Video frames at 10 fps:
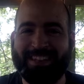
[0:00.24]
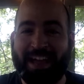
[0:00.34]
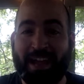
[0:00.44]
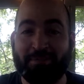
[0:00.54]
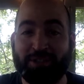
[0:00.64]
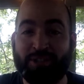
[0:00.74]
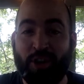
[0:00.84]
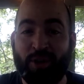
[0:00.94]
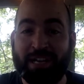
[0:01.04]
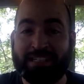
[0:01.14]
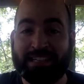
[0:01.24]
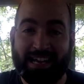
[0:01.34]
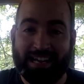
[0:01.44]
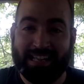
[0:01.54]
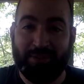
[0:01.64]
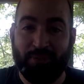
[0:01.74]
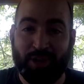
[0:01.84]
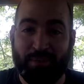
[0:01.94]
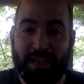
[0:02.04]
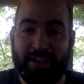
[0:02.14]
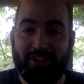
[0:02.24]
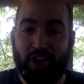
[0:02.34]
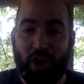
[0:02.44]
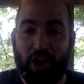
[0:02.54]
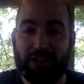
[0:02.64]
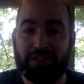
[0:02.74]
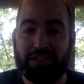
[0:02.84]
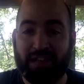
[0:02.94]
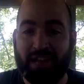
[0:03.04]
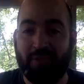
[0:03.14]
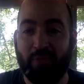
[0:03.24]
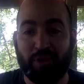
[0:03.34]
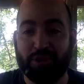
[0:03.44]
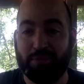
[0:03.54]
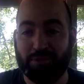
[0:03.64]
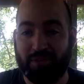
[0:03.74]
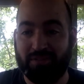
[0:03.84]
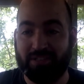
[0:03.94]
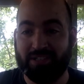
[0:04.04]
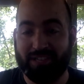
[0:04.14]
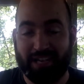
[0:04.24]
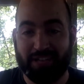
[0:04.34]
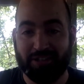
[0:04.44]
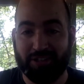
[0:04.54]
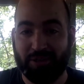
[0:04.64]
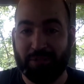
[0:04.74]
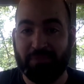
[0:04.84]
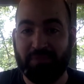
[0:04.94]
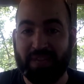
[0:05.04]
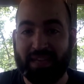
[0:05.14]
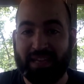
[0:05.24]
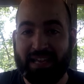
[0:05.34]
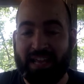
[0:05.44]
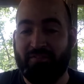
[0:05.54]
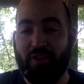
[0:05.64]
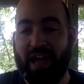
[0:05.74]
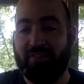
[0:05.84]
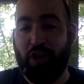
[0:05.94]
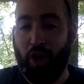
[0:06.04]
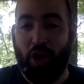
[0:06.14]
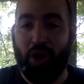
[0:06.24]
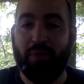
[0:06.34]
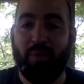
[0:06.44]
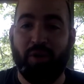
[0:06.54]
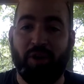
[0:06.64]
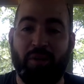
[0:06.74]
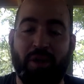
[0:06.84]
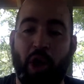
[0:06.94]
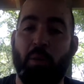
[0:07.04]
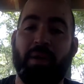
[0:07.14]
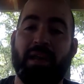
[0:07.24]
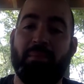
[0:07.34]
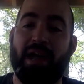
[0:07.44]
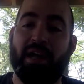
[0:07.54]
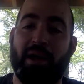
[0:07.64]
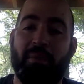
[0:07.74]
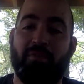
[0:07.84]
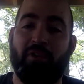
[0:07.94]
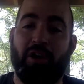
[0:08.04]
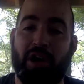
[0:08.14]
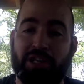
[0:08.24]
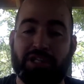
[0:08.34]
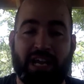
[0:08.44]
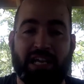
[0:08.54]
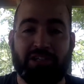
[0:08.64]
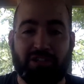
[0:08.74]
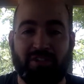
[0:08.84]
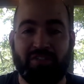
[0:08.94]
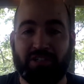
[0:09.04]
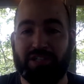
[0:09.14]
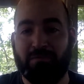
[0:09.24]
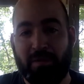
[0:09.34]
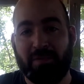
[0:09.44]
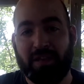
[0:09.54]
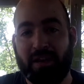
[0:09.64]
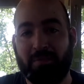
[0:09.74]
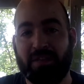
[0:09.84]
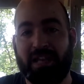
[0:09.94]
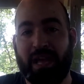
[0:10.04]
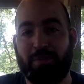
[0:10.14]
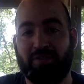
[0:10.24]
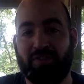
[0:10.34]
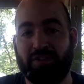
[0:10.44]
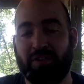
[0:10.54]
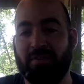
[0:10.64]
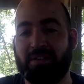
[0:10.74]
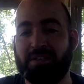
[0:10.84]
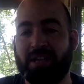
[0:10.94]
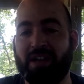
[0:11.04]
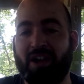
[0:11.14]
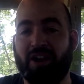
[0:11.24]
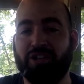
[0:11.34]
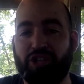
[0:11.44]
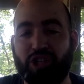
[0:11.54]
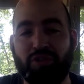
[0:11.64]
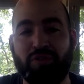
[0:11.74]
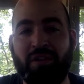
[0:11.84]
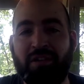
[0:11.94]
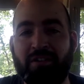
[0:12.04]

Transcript: I am so excited that we're going to be having on site worship services again soon. If you haven't heard, we are going to be opening back up for on site services. People can come to the campus for the service on June